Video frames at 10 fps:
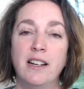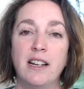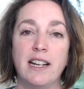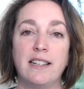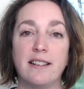
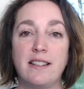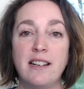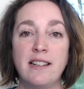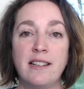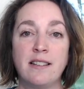it does
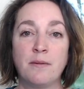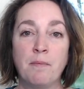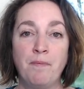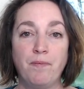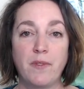this
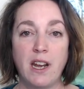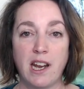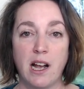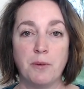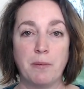and it
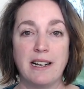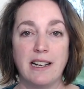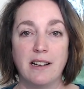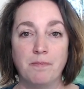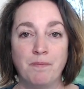comes back
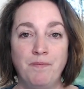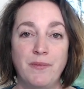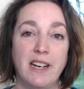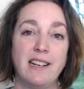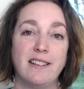down.
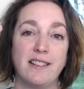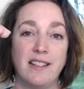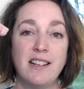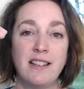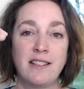And it does
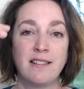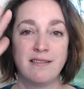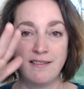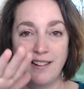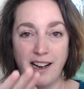this
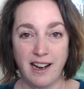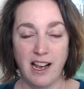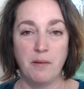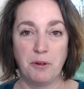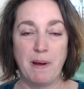and it
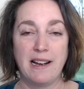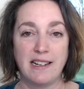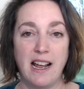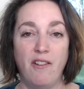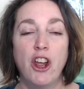comes back
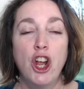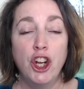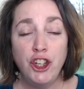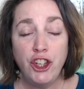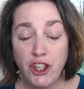down.
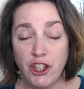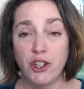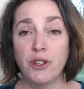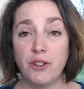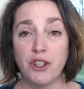
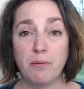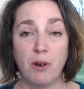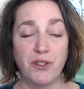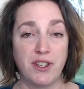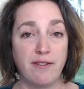Huge
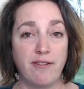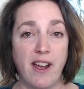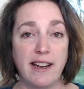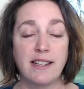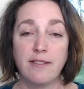positive
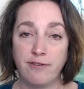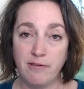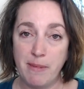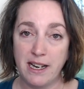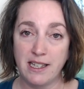effects for
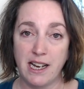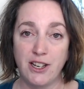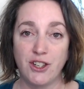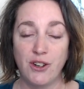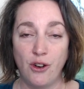
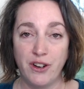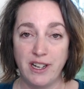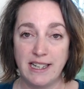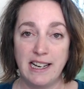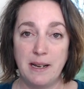meditation on a
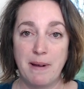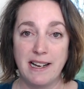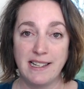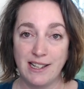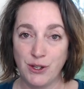daily
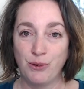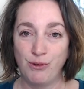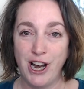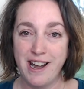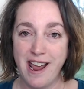basis
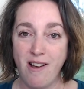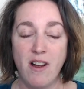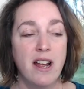right now.